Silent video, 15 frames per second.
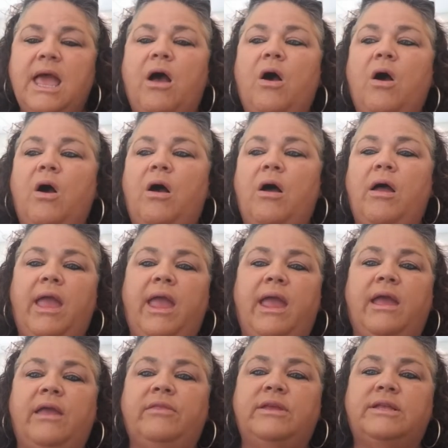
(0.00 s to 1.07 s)
All,
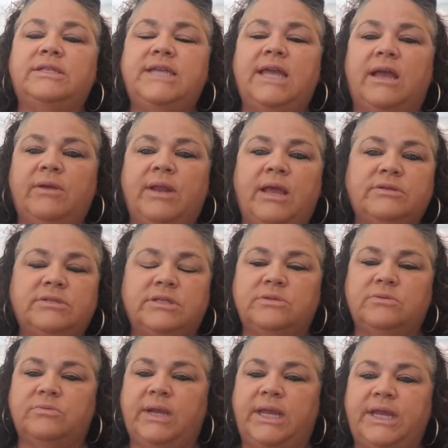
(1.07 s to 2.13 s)
and then
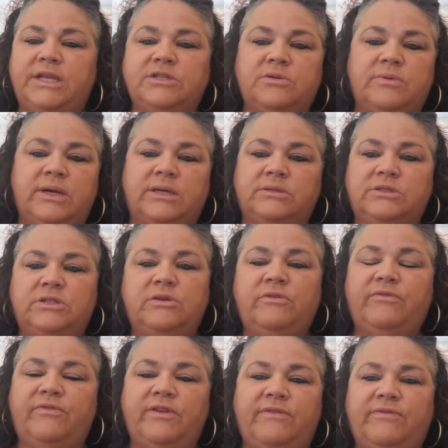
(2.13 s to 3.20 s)
townhouses range around
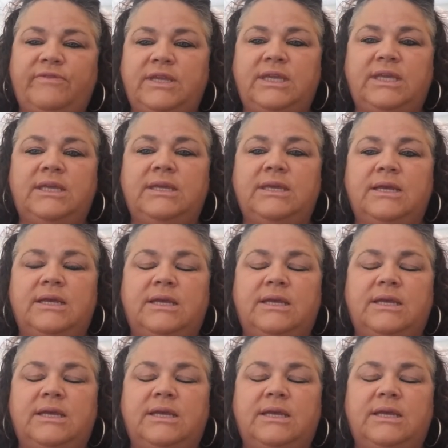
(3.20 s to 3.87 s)
$250